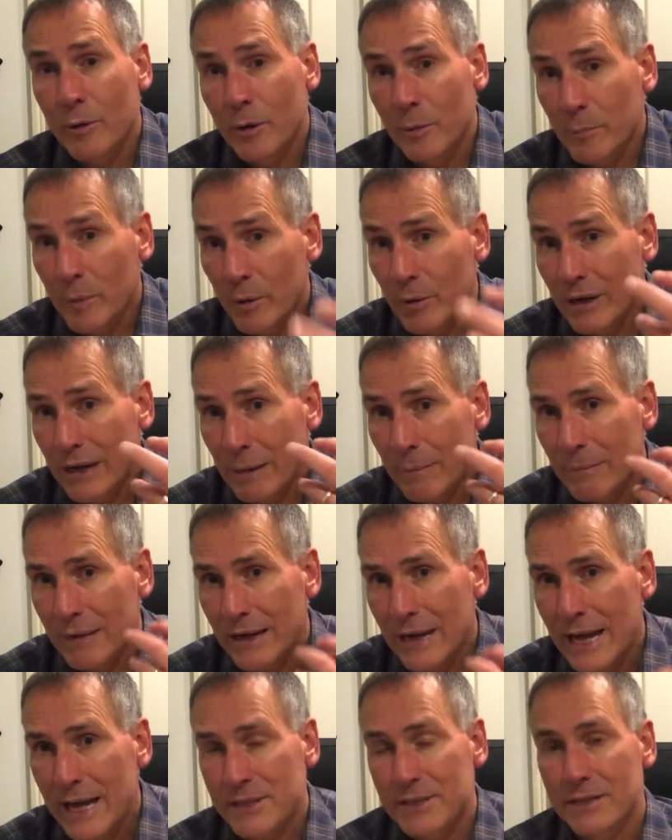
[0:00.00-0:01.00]
building up
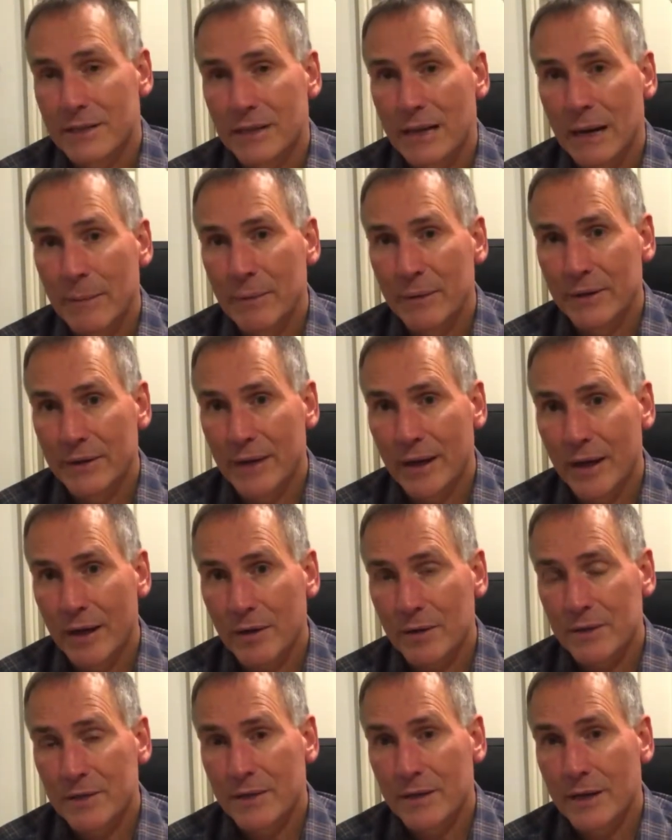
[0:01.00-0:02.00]
less carbon
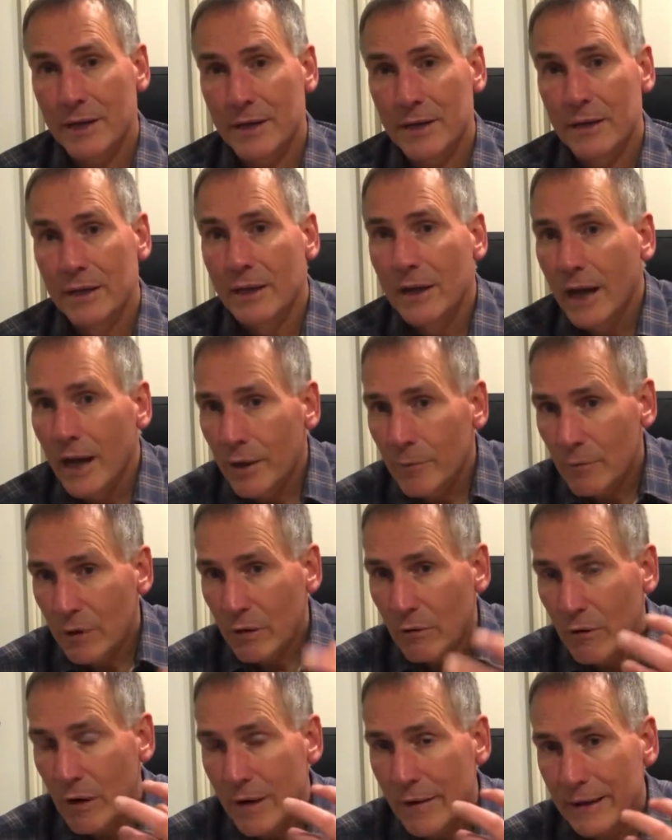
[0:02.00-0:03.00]
dioxide and
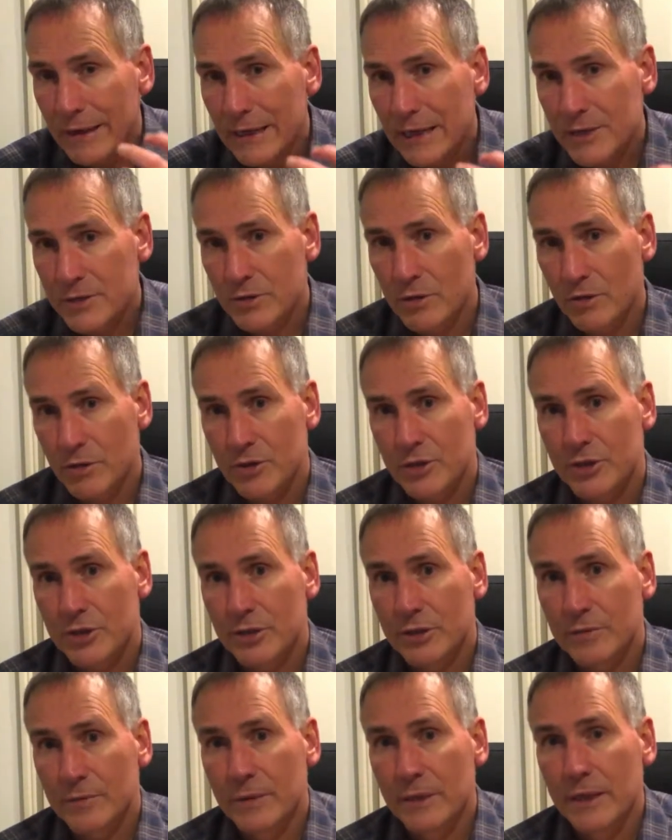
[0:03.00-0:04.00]
requiring less
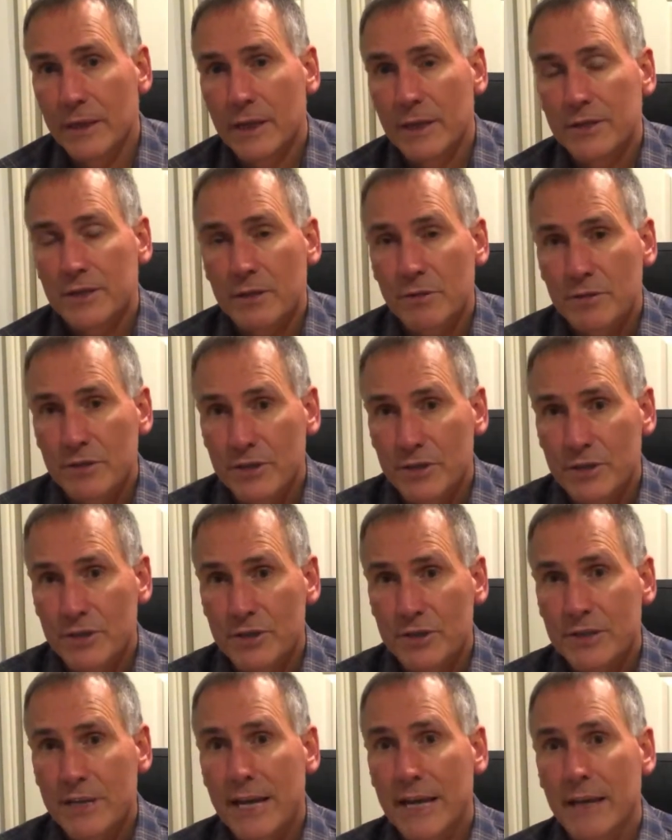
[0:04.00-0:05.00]
oxygen, so to
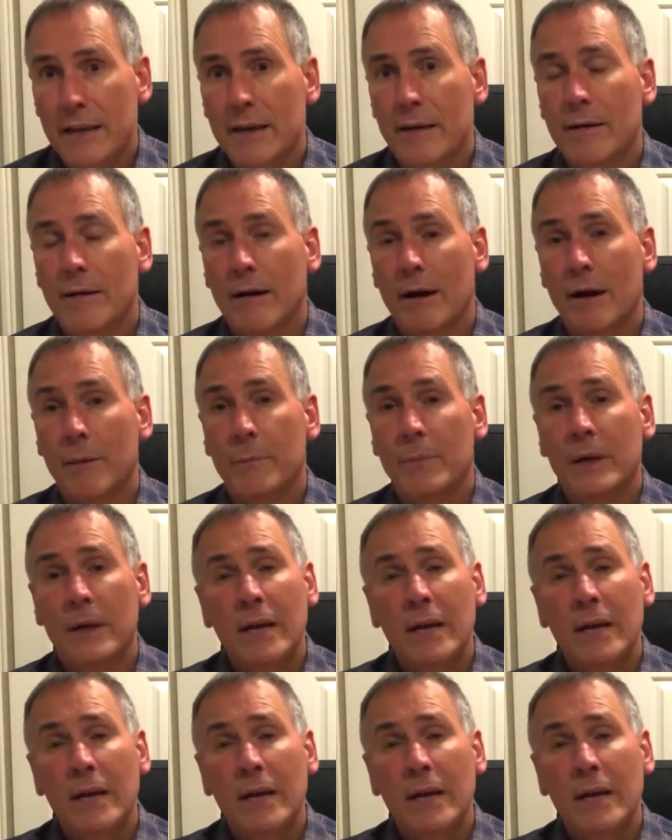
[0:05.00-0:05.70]
stay calm.